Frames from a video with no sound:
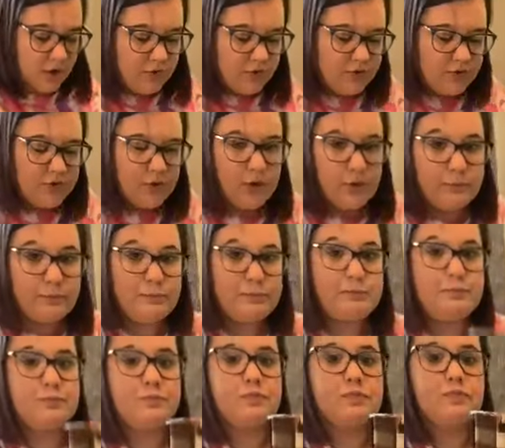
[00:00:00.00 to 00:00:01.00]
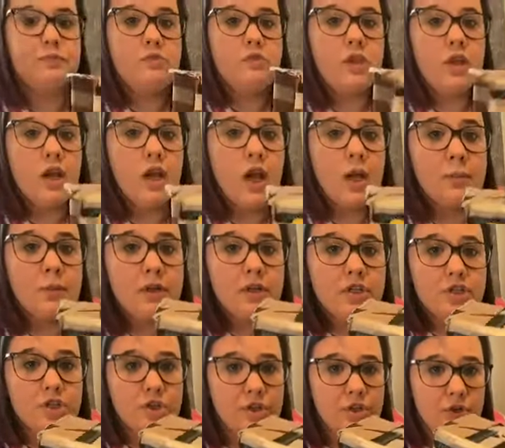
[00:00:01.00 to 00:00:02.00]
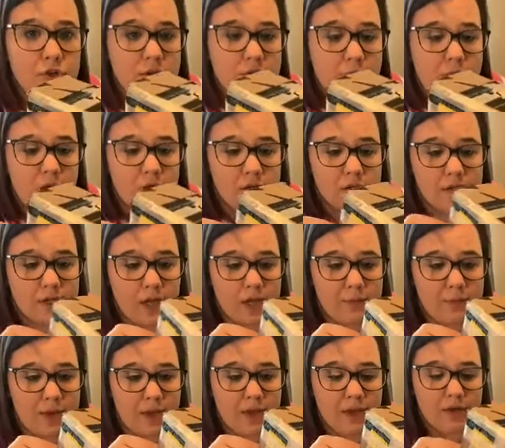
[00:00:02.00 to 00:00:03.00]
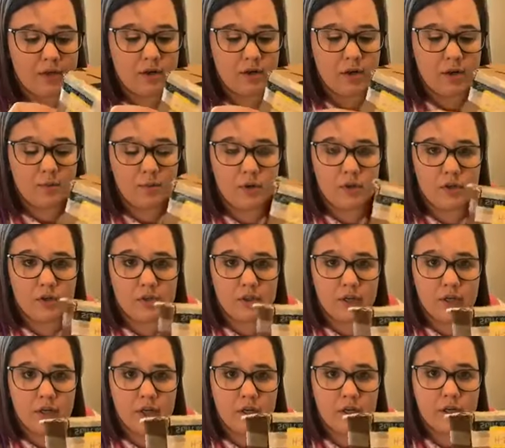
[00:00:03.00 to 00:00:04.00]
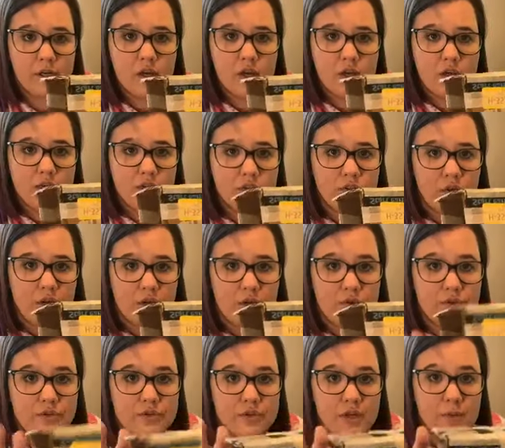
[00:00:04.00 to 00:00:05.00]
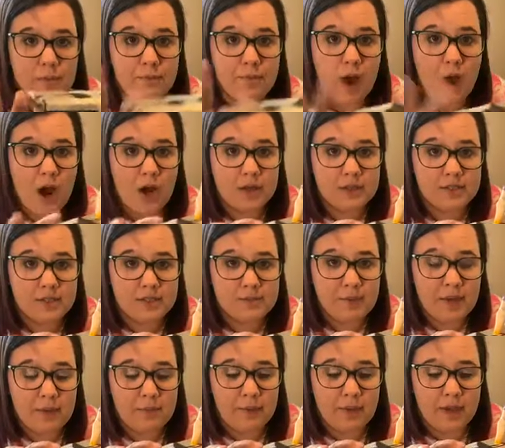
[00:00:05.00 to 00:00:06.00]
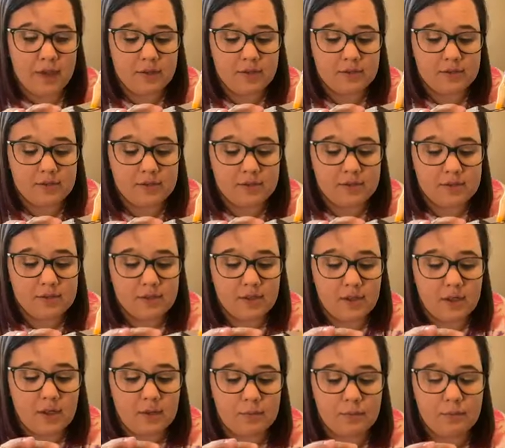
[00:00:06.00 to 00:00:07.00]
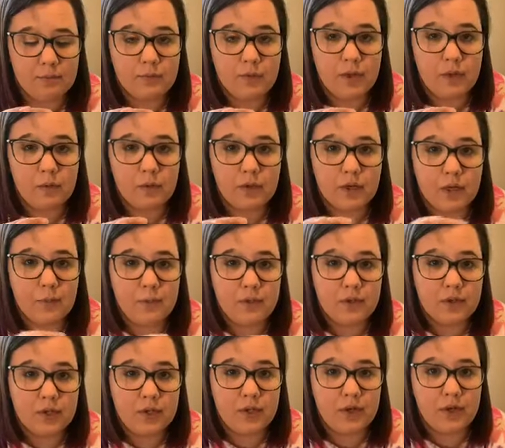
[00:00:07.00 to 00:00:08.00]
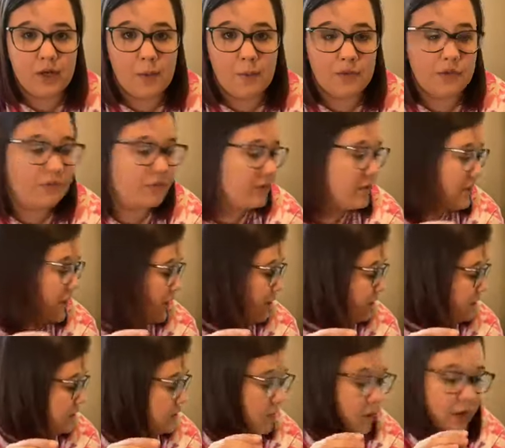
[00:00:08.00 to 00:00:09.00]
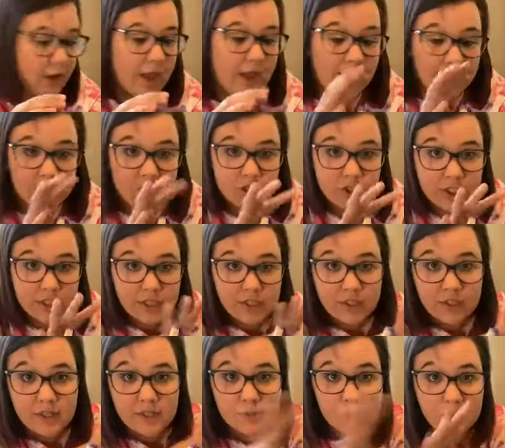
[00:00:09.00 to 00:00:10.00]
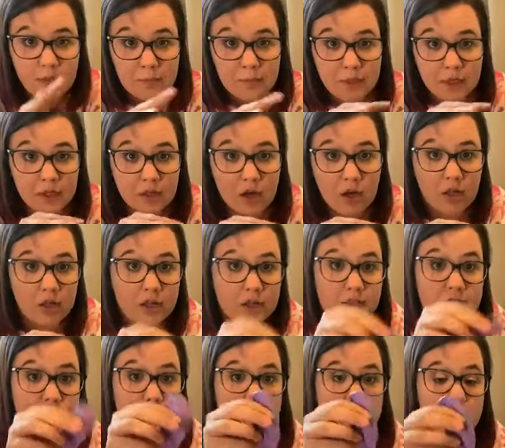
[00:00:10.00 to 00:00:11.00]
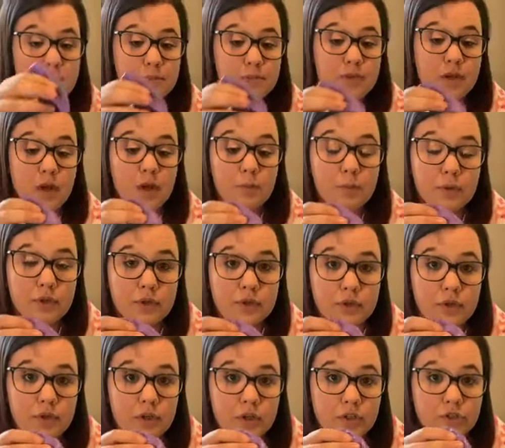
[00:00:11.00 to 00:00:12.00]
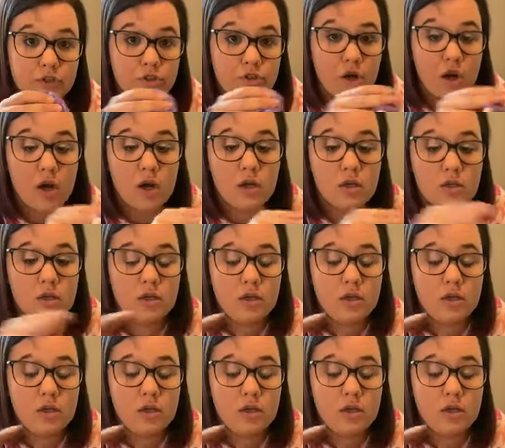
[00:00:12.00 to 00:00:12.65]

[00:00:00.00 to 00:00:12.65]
So I'm going to show you the model that I made earlier. So I used a box as my base, and we're going to be looking at a couple different things. So our engine is what I'm going to call it, is going to be our balloon and our straw.